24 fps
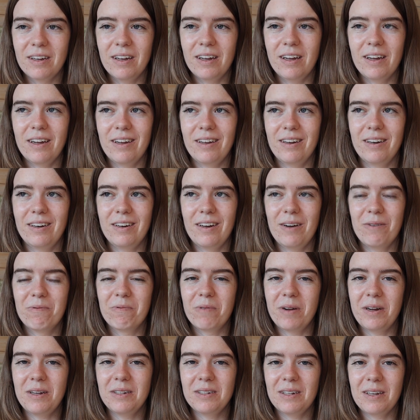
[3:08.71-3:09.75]
and a
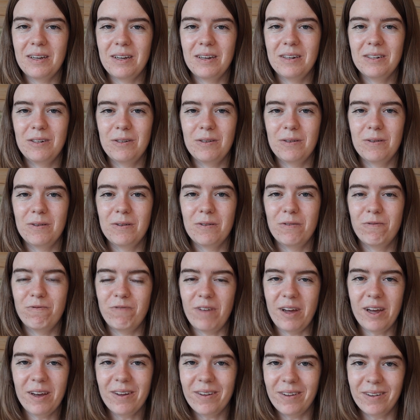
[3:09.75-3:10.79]
reason to
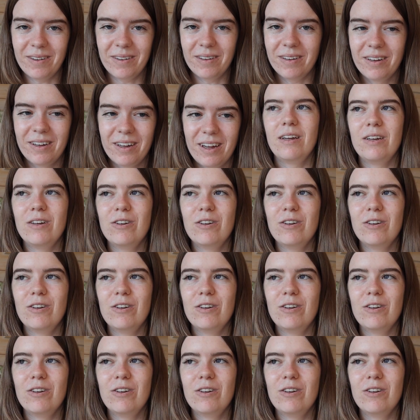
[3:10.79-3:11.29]
fail.